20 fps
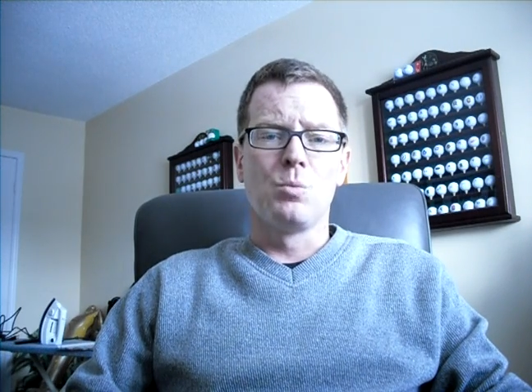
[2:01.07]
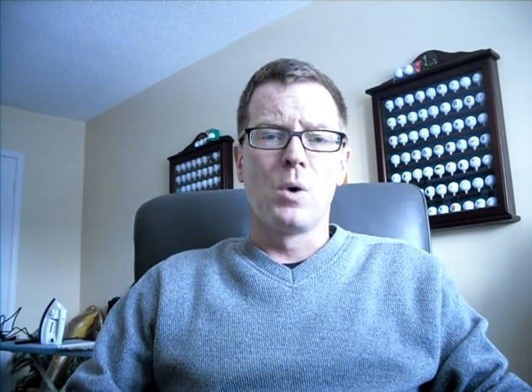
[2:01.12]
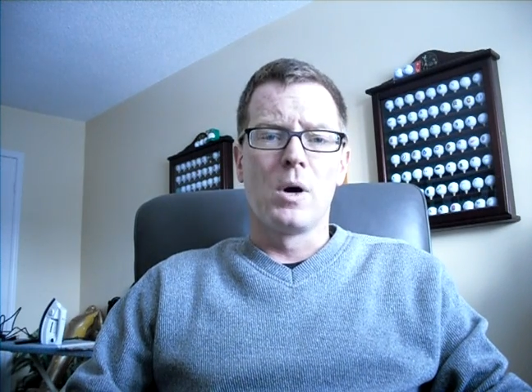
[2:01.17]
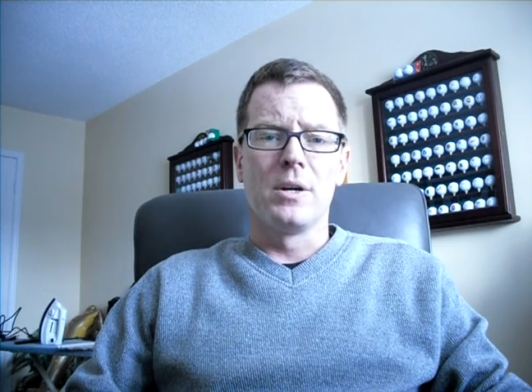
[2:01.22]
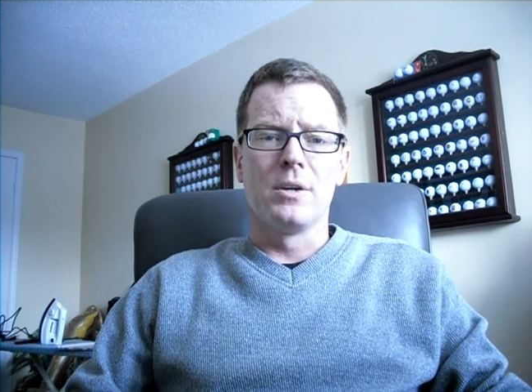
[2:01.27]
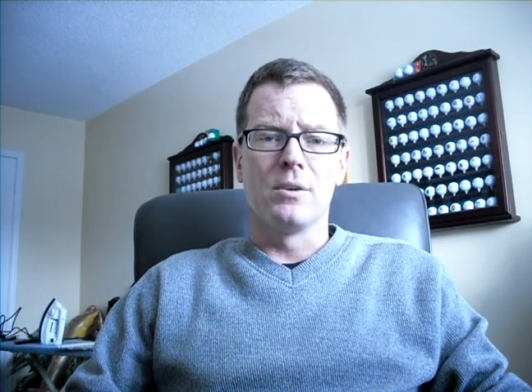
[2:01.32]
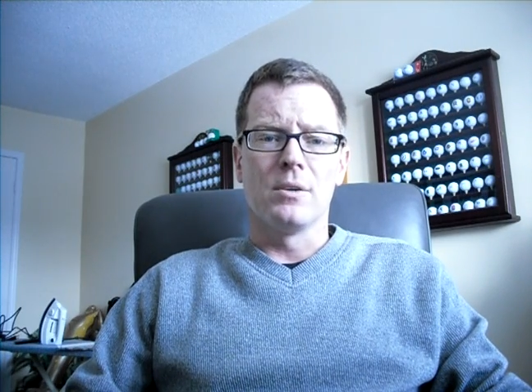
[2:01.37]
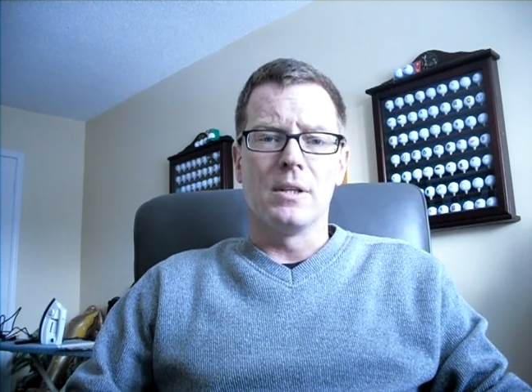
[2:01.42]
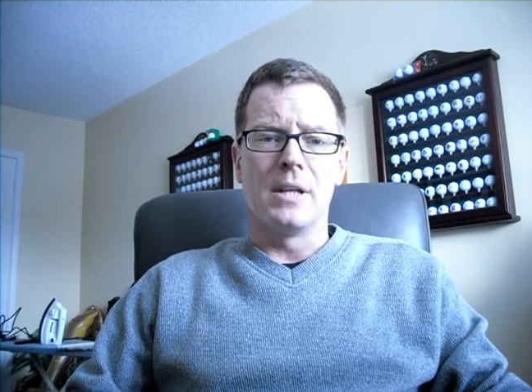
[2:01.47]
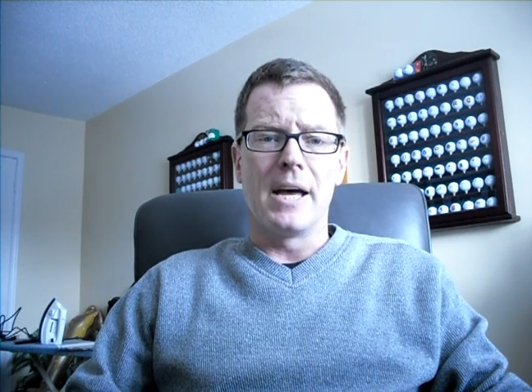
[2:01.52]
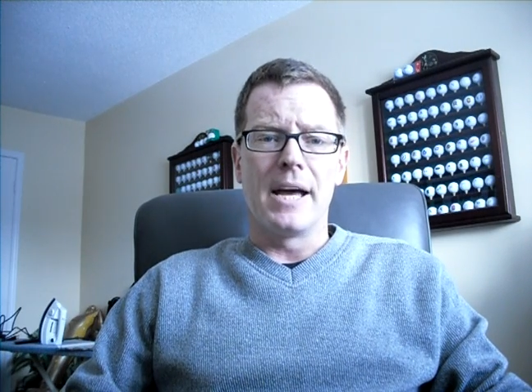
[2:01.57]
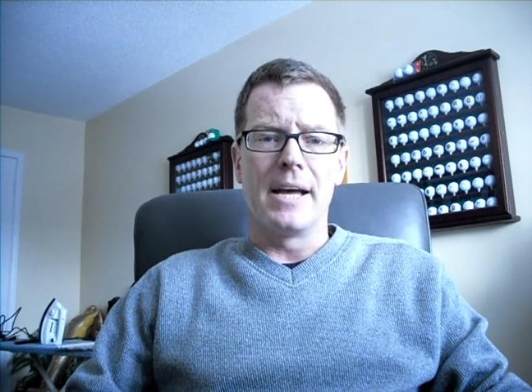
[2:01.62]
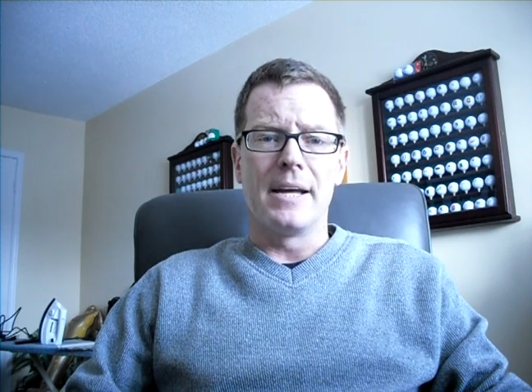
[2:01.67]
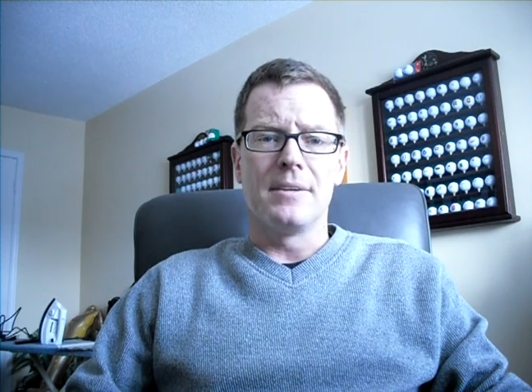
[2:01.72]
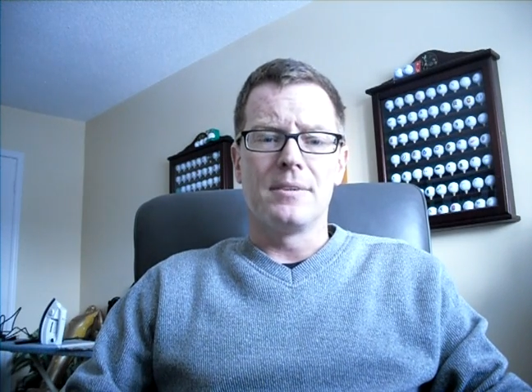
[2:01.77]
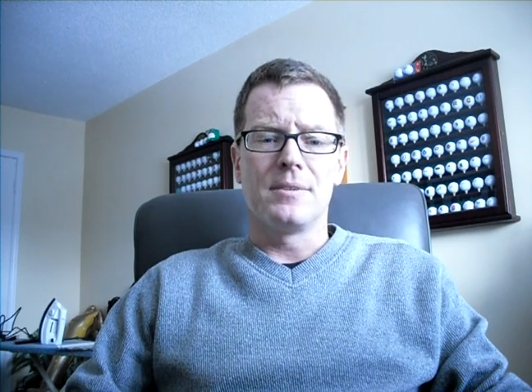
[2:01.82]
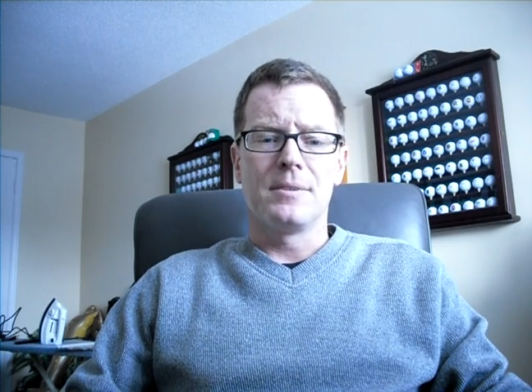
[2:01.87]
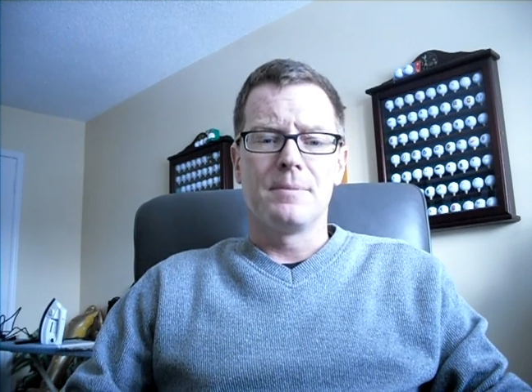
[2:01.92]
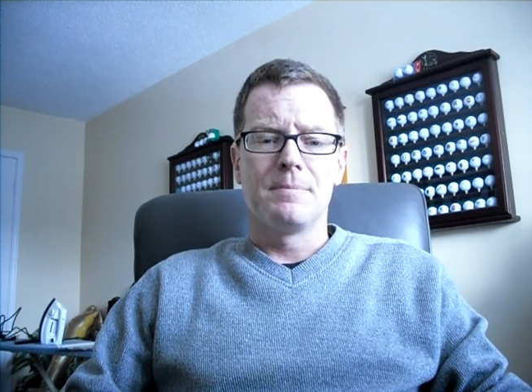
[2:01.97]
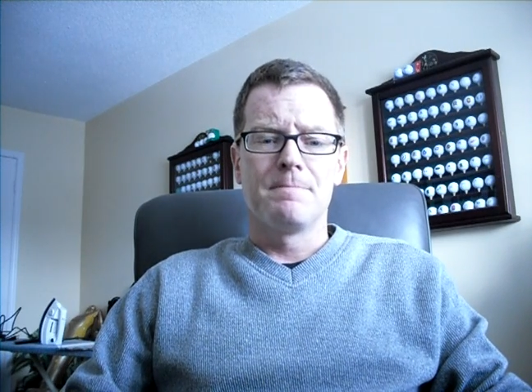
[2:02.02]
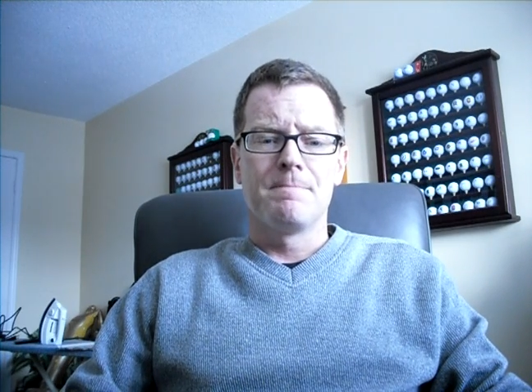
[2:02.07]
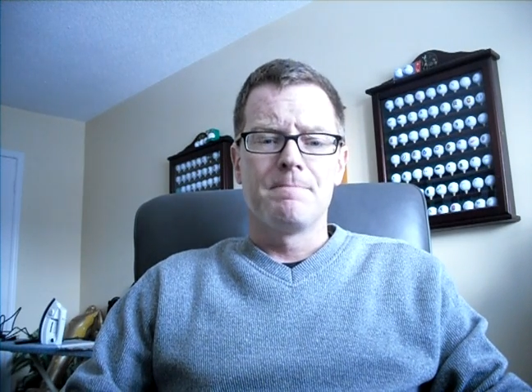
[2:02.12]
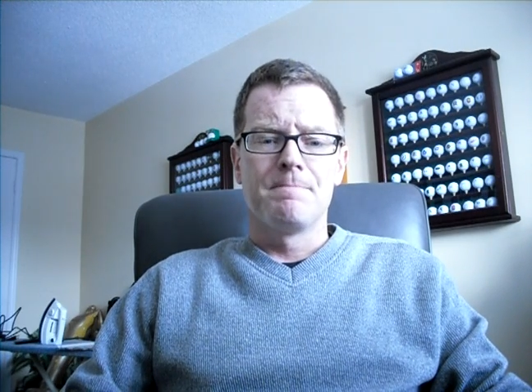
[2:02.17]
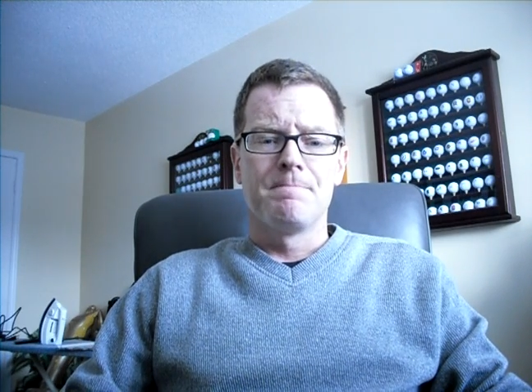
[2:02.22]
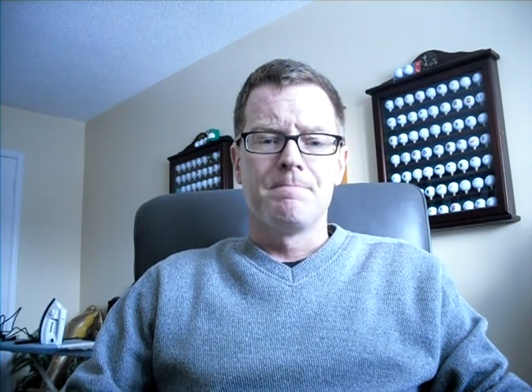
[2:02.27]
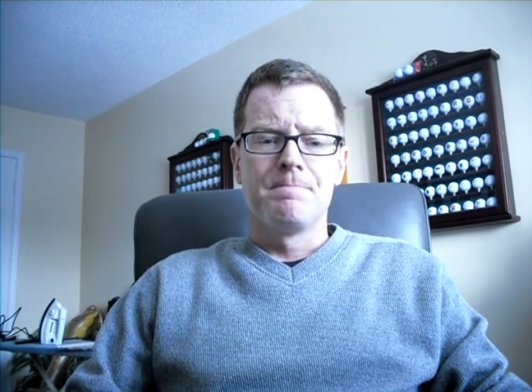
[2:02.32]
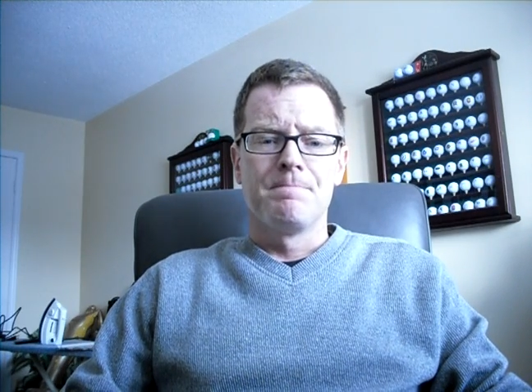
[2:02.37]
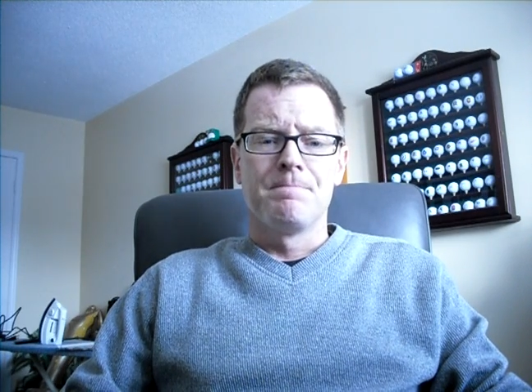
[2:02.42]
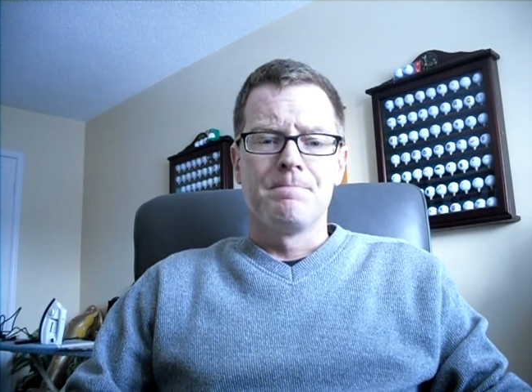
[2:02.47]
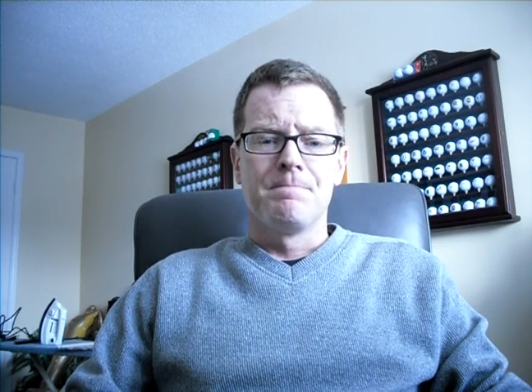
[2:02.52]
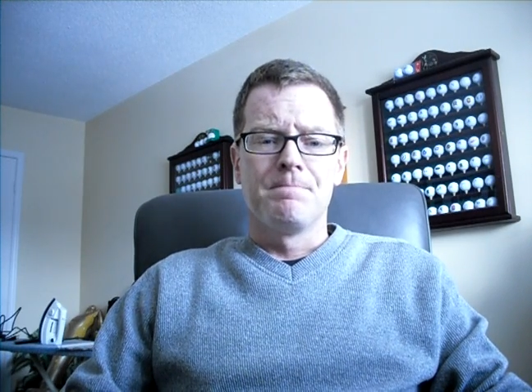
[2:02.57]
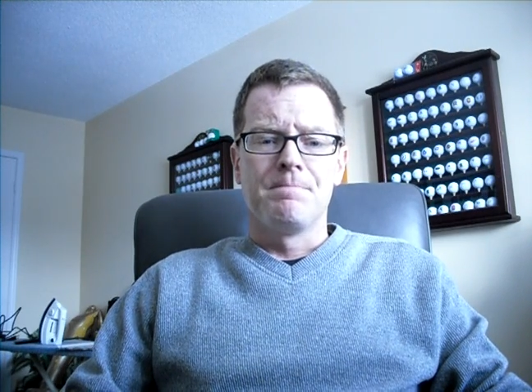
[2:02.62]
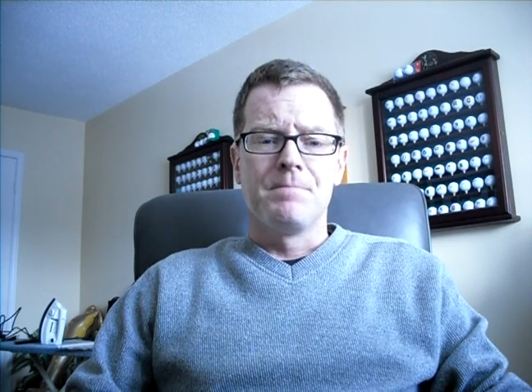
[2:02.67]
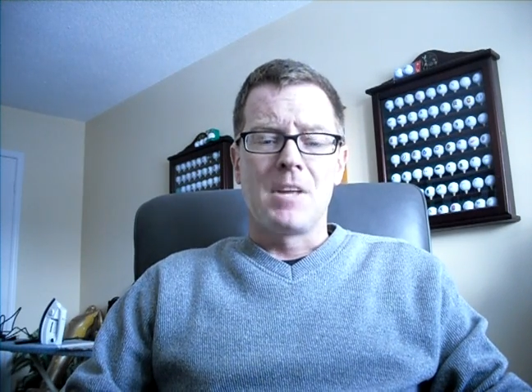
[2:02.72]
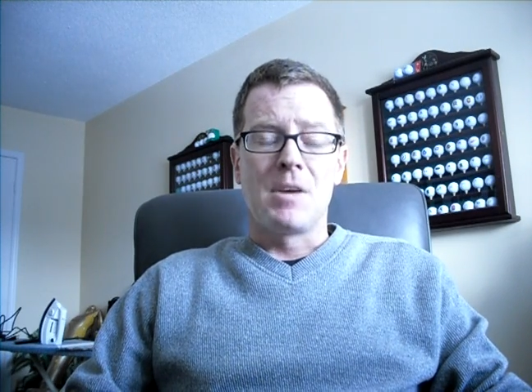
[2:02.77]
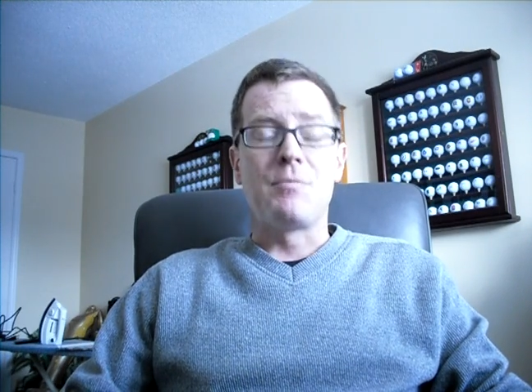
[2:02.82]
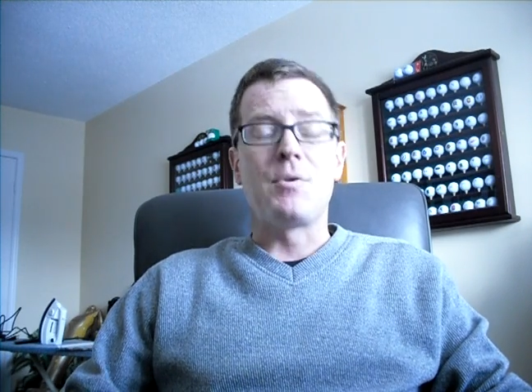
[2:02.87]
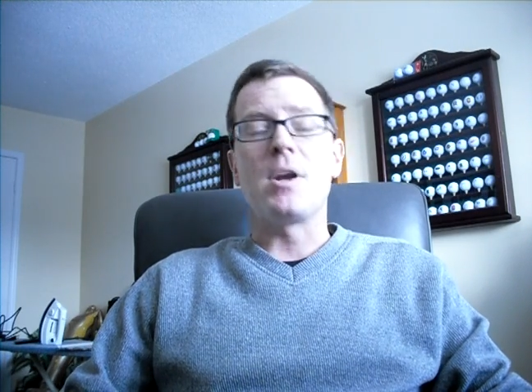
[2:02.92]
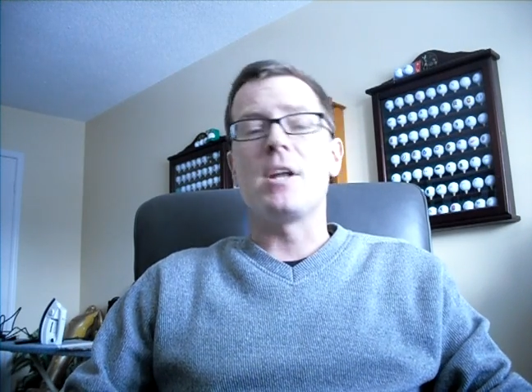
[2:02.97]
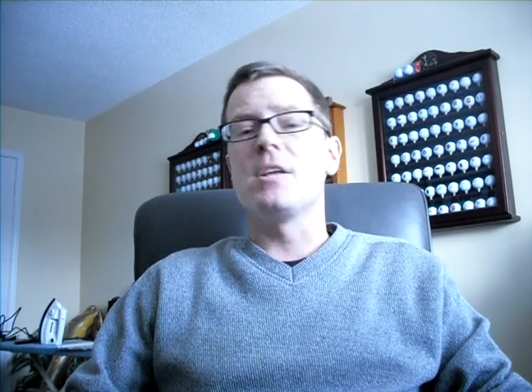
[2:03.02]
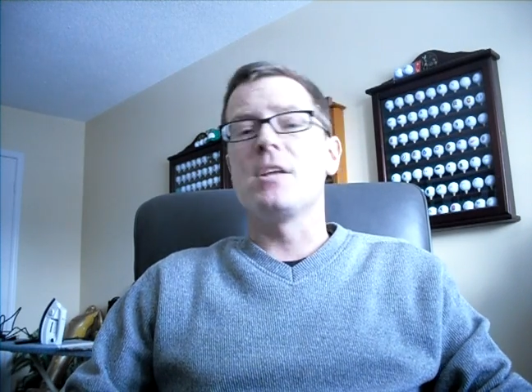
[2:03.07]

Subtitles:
Wonderland. If any of